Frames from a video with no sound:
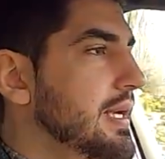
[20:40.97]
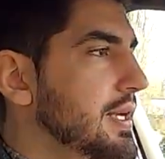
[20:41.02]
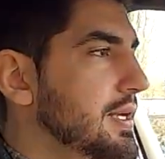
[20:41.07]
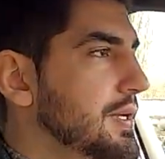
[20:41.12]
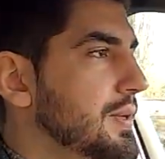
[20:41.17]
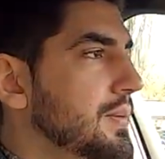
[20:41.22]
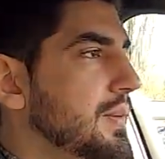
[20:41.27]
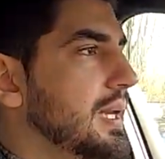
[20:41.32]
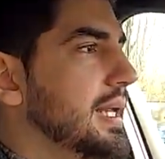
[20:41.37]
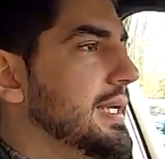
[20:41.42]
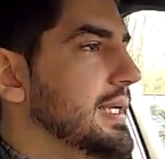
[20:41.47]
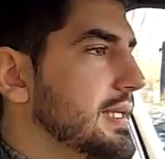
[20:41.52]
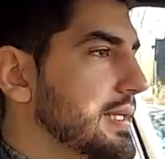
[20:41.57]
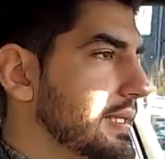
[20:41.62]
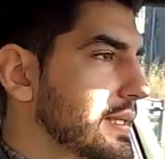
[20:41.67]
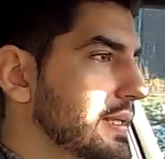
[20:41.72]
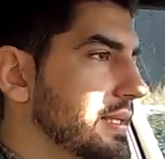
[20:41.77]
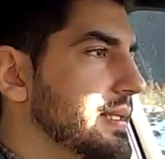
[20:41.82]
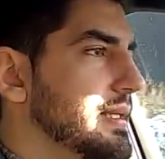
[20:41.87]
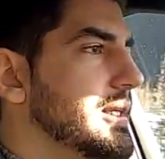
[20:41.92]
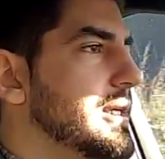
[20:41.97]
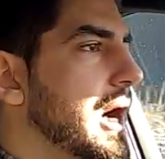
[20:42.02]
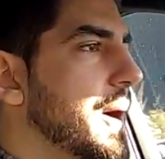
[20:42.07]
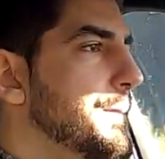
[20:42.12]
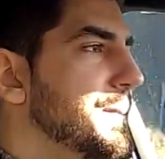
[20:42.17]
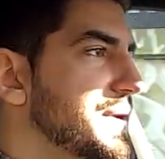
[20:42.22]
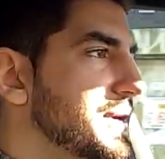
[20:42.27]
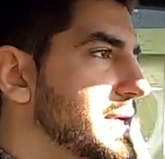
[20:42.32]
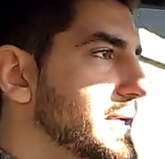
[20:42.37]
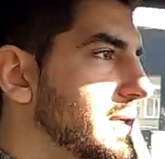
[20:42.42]
you know, like uh,
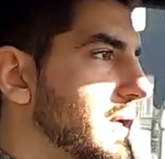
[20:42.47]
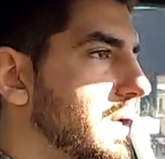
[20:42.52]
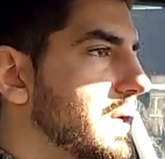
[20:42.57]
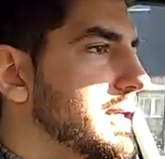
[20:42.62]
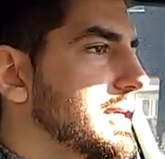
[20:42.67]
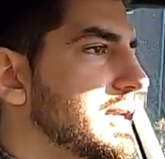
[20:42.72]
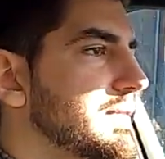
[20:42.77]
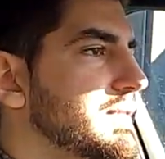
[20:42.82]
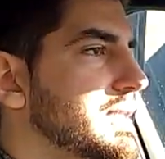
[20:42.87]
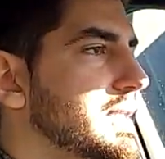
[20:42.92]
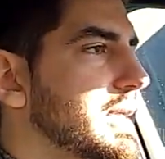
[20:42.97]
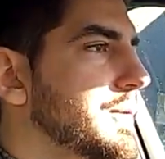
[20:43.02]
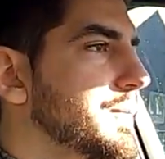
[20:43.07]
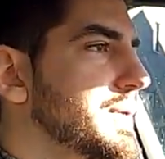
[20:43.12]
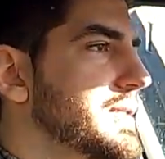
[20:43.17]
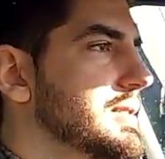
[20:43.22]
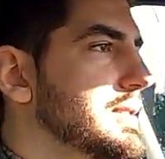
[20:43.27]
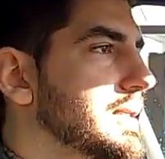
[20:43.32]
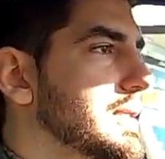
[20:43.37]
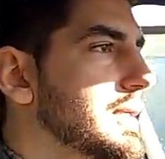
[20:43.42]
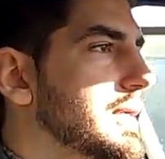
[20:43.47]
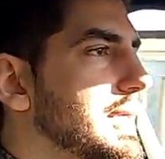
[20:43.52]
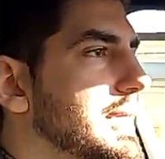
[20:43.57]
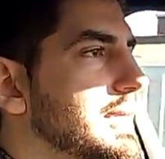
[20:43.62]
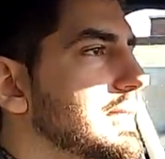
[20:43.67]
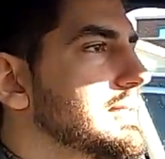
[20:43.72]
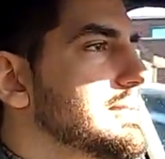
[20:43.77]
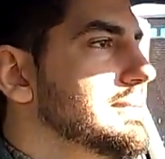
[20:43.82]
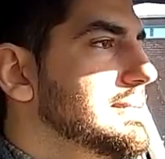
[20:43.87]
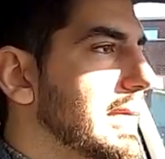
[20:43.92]
company car and everything with the
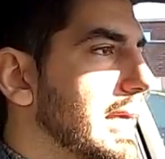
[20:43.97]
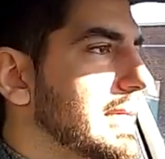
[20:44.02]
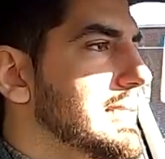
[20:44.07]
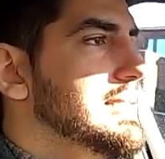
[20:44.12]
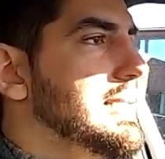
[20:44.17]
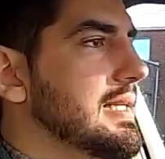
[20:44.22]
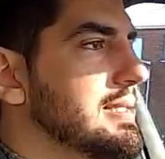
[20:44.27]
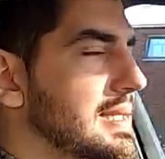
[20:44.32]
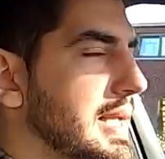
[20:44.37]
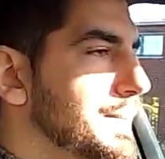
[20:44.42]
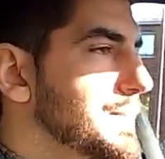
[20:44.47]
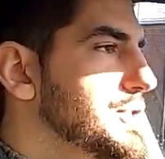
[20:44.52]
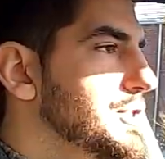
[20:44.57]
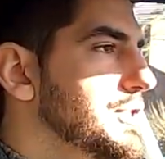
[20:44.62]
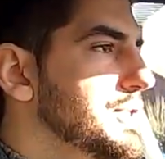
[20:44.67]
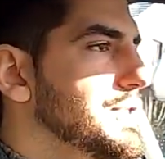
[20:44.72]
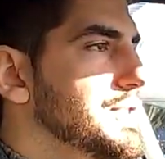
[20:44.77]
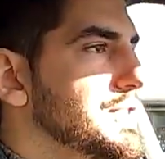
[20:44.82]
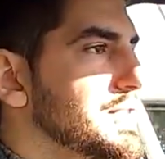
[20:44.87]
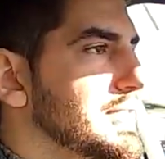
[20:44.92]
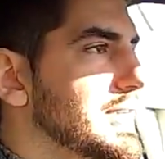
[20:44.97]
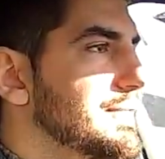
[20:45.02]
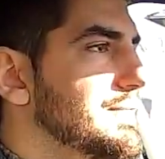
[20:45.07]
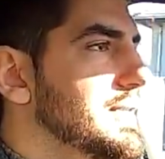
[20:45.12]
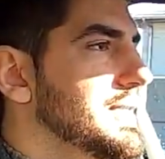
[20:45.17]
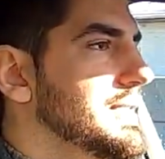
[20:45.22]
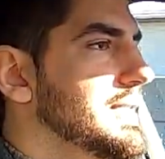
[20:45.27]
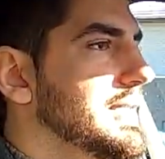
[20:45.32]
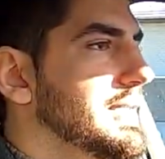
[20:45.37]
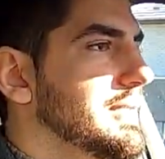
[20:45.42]
tax exemptions and
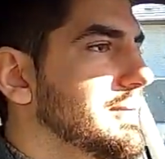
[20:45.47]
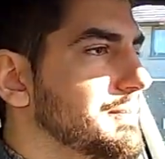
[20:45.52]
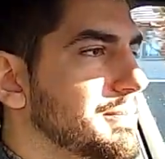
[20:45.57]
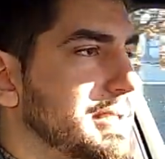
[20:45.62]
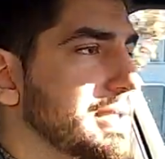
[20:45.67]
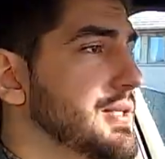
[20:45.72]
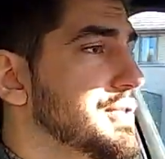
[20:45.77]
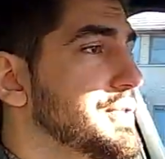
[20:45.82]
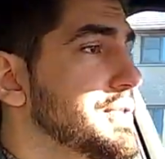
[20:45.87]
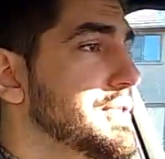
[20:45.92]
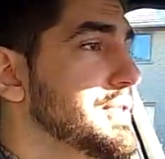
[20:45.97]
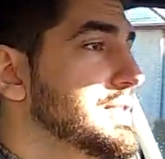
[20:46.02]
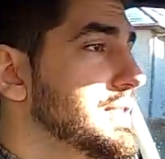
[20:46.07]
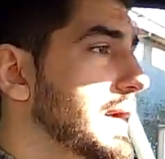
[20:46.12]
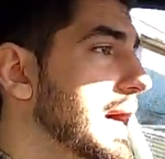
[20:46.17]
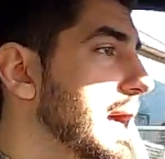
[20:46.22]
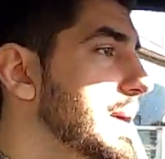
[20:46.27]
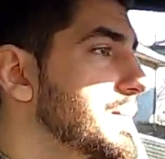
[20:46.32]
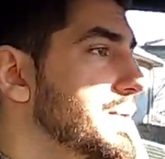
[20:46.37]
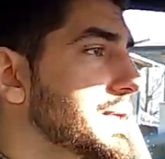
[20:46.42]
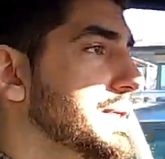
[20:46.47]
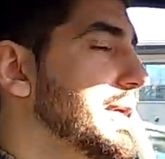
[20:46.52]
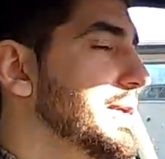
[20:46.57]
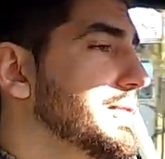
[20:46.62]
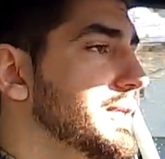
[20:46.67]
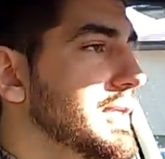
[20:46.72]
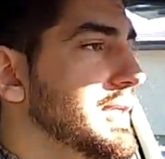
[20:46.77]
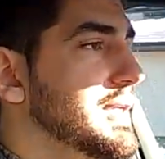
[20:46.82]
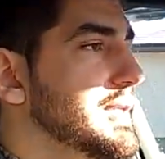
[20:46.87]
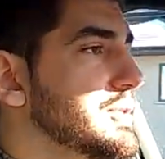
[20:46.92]
everything, because this is a hybrid, I
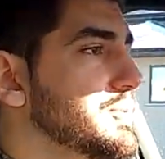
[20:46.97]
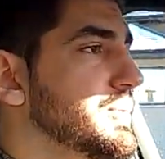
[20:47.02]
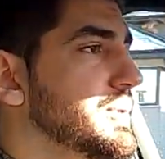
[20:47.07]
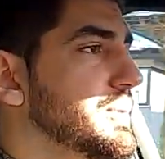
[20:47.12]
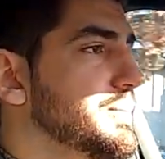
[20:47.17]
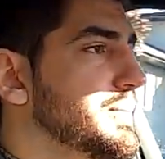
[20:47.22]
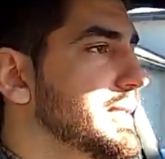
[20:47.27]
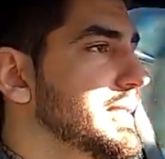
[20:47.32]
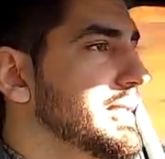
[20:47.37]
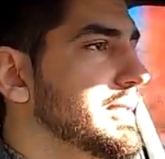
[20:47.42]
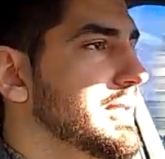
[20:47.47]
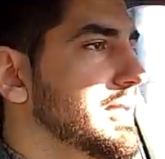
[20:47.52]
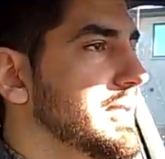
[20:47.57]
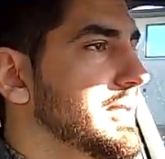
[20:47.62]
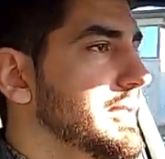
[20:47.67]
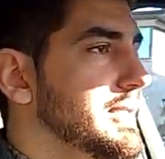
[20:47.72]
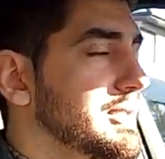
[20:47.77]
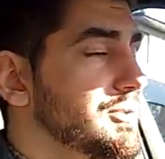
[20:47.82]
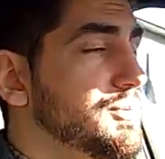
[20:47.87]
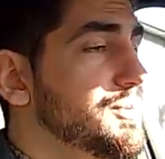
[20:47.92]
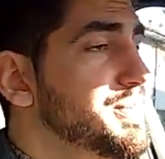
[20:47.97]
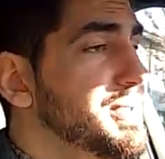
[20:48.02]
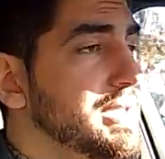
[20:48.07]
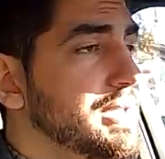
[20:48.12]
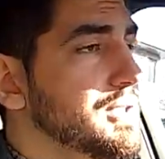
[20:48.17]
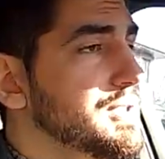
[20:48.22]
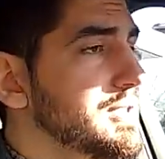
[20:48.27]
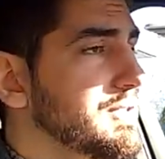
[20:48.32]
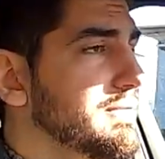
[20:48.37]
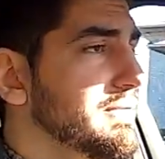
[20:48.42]
think it will be uh, it would be a
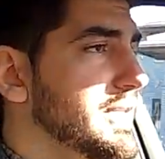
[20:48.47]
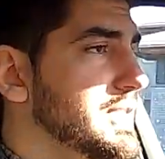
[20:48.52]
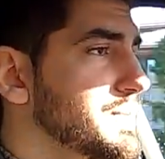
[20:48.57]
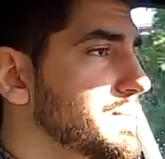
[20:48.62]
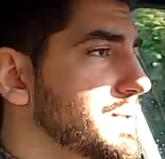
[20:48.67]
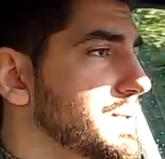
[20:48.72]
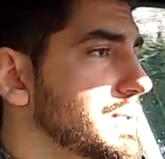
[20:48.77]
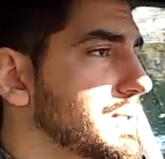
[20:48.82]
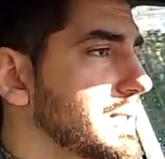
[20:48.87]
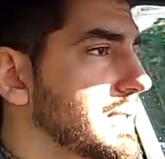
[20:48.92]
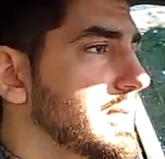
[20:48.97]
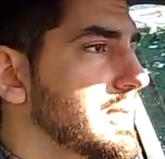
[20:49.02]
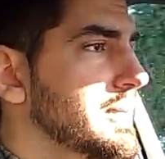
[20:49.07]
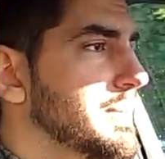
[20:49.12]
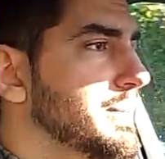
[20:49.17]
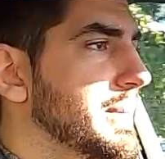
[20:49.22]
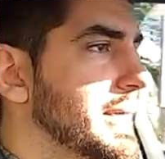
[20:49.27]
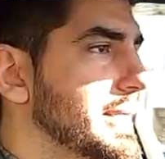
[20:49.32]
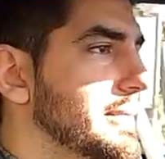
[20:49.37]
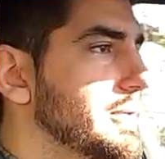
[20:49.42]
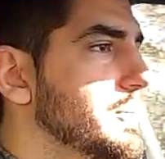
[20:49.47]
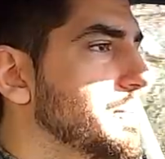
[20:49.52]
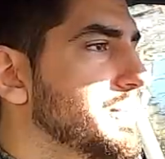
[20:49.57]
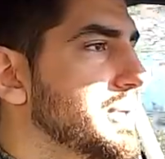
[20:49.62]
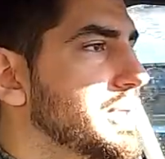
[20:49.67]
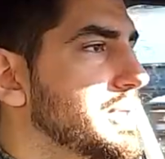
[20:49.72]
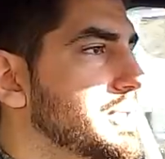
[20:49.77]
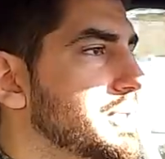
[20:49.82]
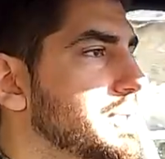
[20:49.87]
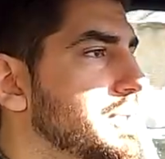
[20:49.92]
good investment in my
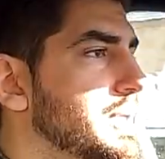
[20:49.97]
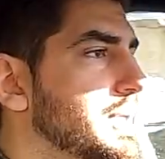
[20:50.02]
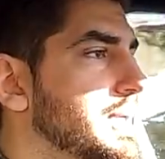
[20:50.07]
opinion.